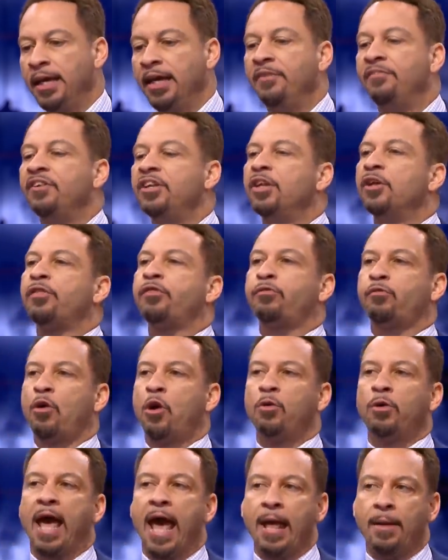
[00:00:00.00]
Even to
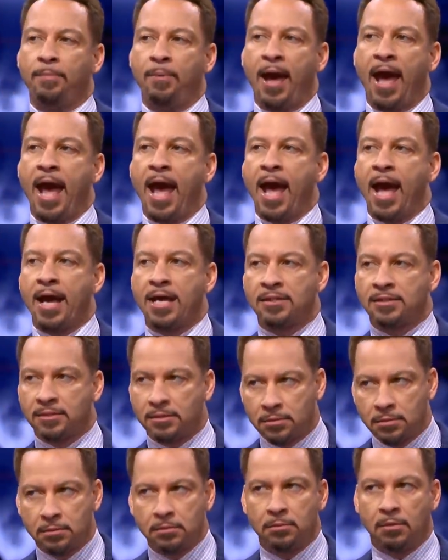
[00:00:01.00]
throw that
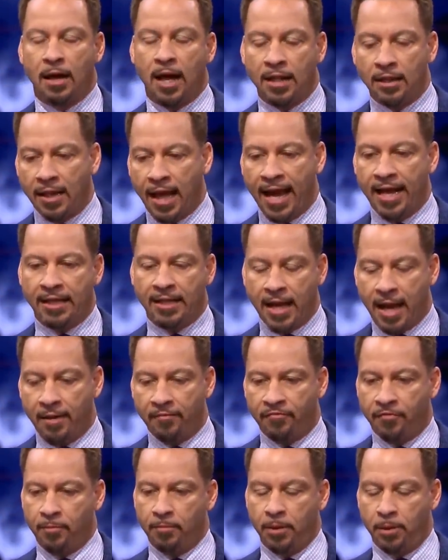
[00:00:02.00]
pass, I like
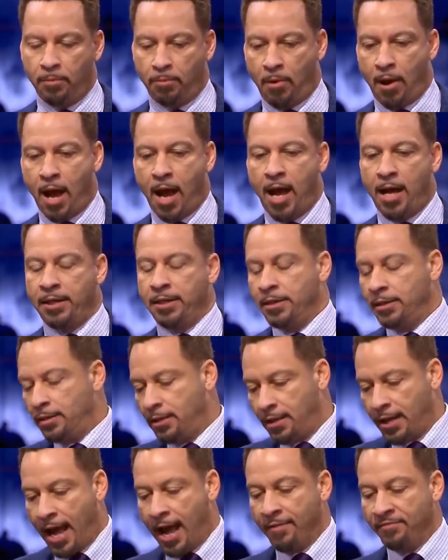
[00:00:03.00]
that from LeBron,
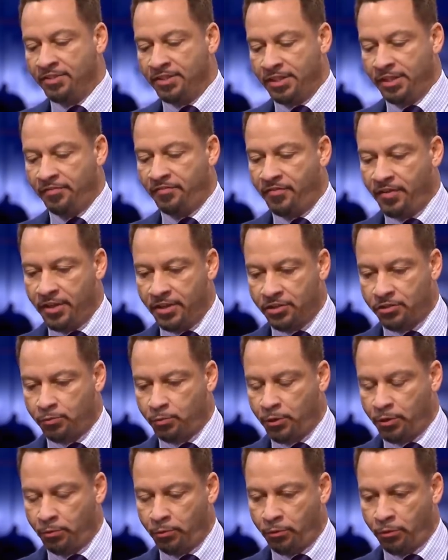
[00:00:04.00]
and obviously
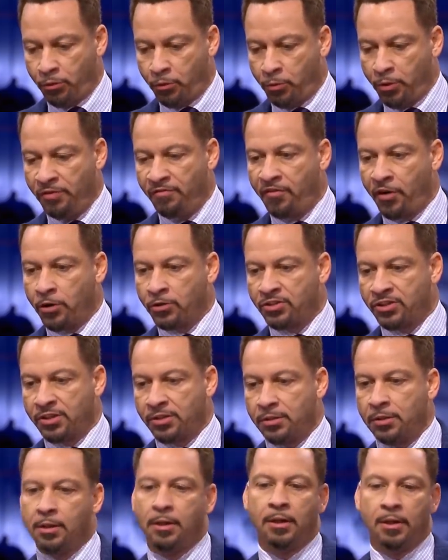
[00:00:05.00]
finished with the
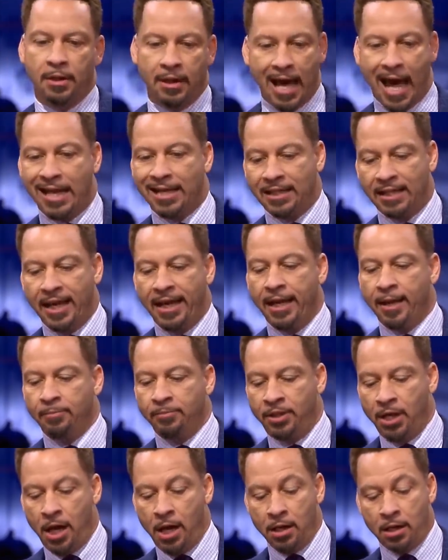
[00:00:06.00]
reverse kind of
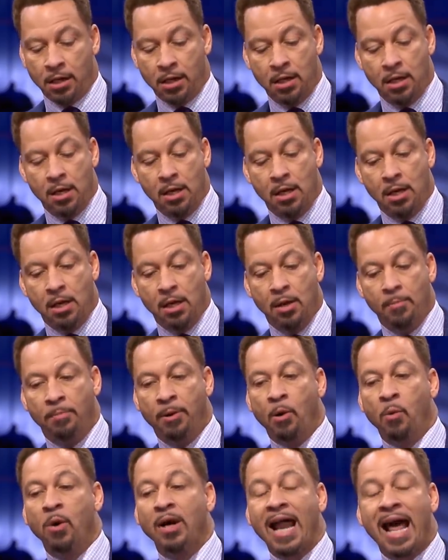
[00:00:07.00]
layup dunk.
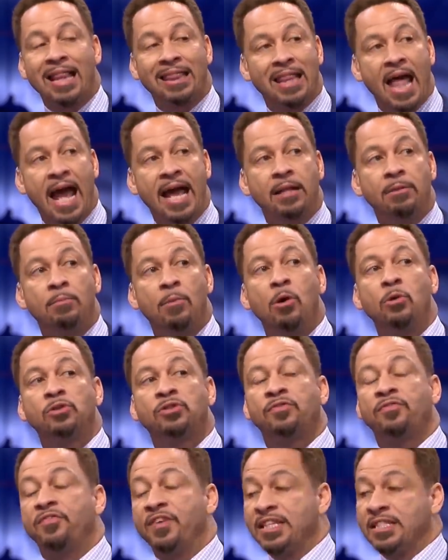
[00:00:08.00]
But what I liked
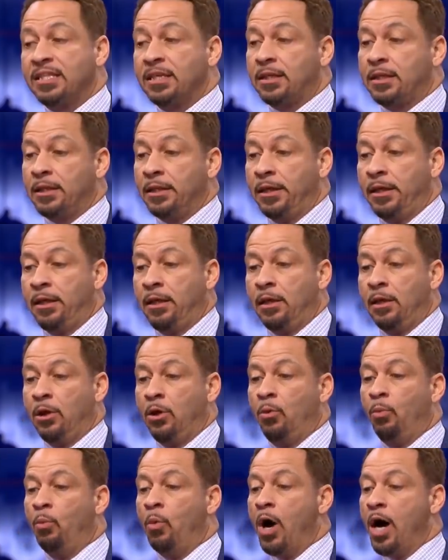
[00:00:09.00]
most physically
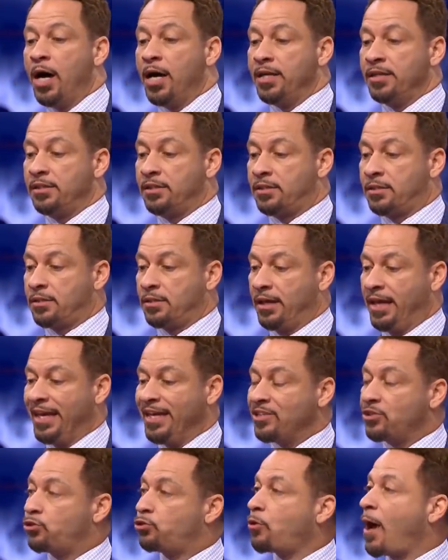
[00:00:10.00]
was
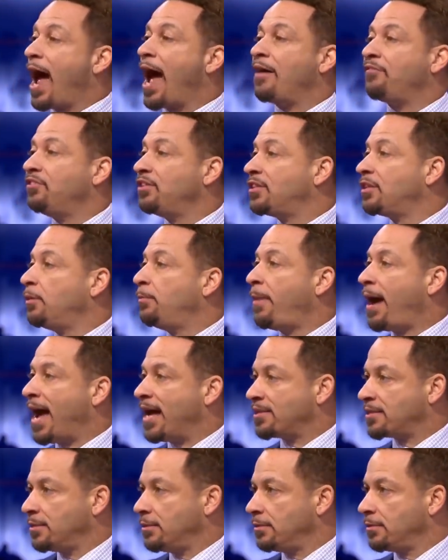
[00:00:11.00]
his drive into the
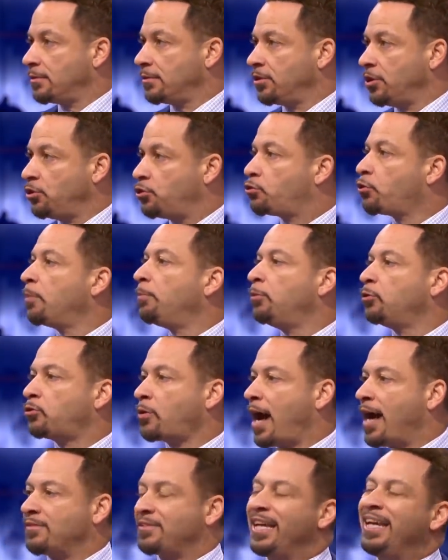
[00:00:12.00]
basket, the dribble
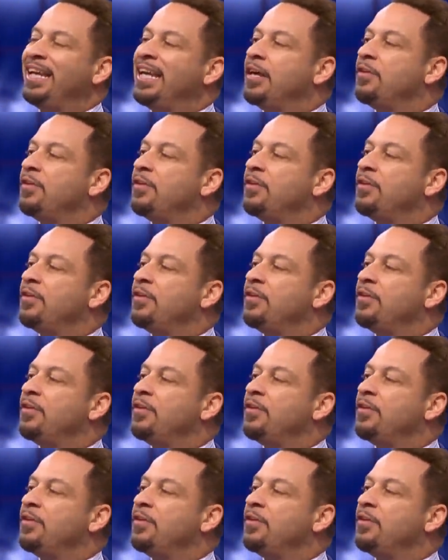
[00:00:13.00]
drives.